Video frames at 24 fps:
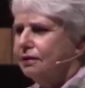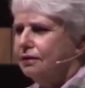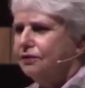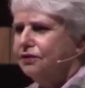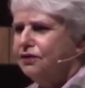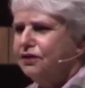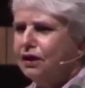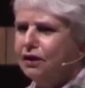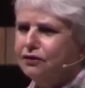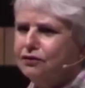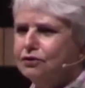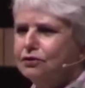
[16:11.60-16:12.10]

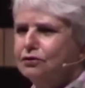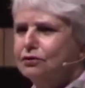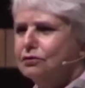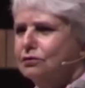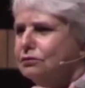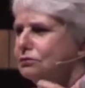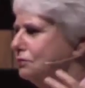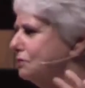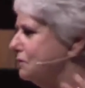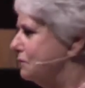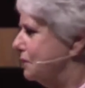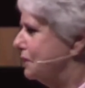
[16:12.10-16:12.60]
the
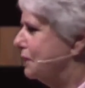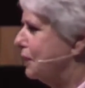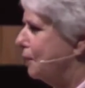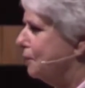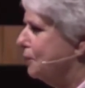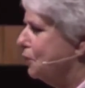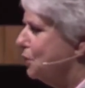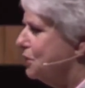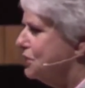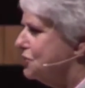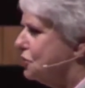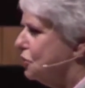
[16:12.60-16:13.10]
other, a
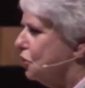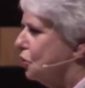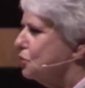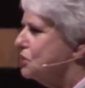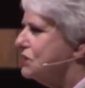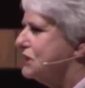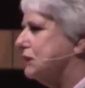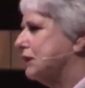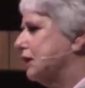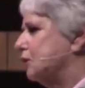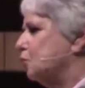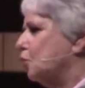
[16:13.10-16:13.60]
couple of weeks ago.
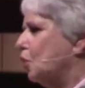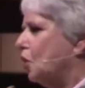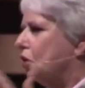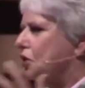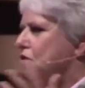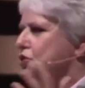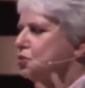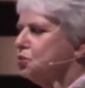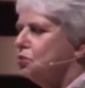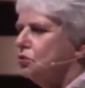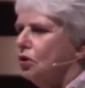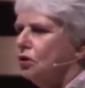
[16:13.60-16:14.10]
Slut
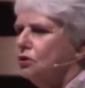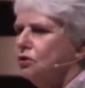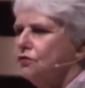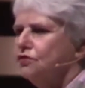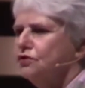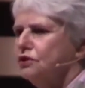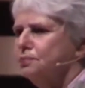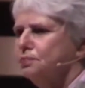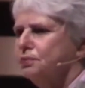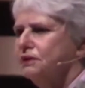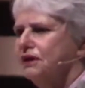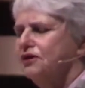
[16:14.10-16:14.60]
walks were all
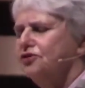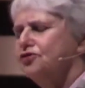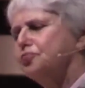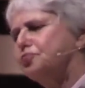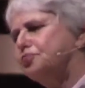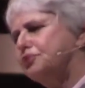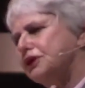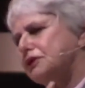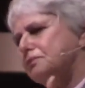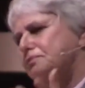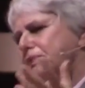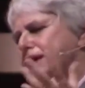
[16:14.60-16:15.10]
over the place.
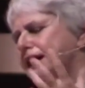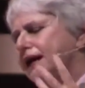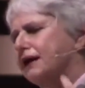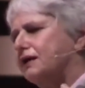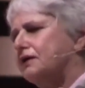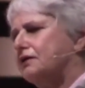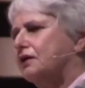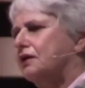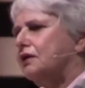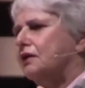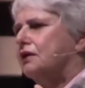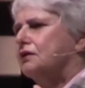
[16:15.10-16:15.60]
Bring
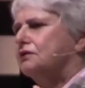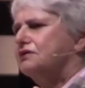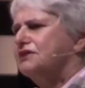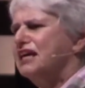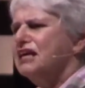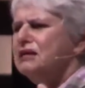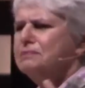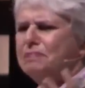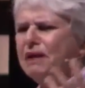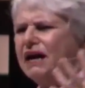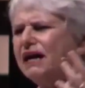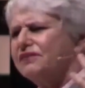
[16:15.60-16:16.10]
back,
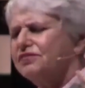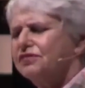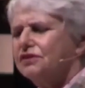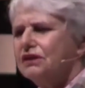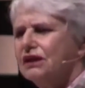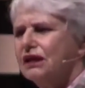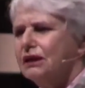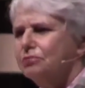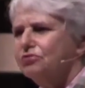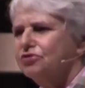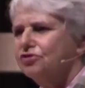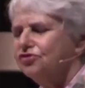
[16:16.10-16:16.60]
take back the
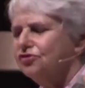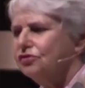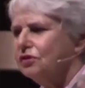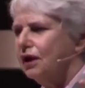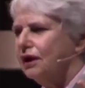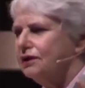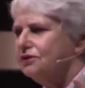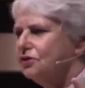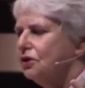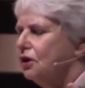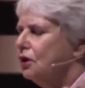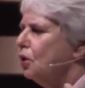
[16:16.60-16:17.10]
name
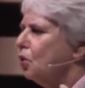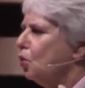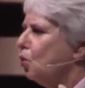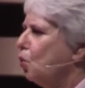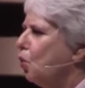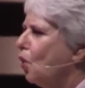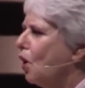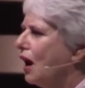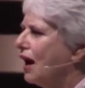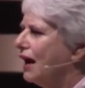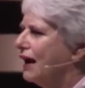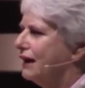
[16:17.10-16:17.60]
slut.
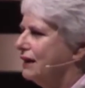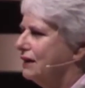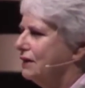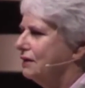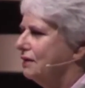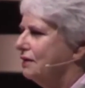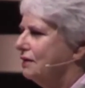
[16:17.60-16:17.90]
Why?